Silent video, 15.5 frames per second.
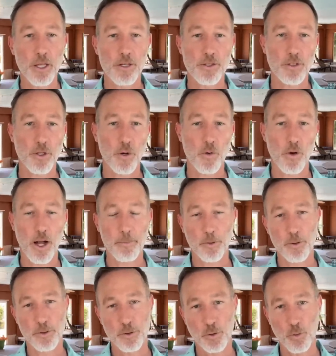So I'm
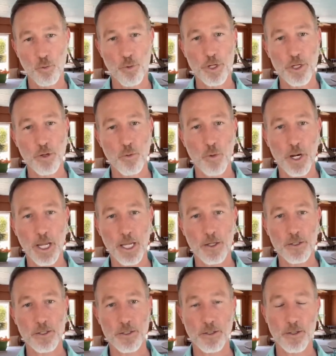going to
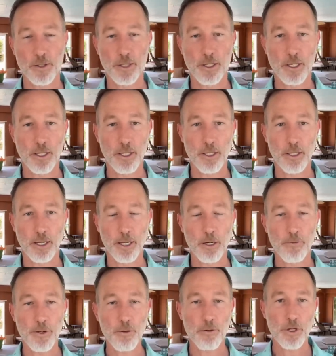rearrange the
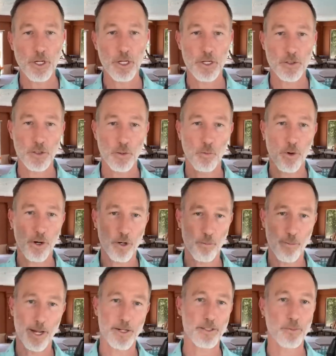interview to where it
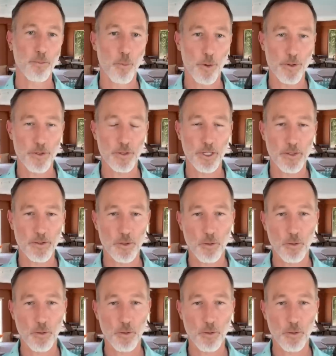makes more sense.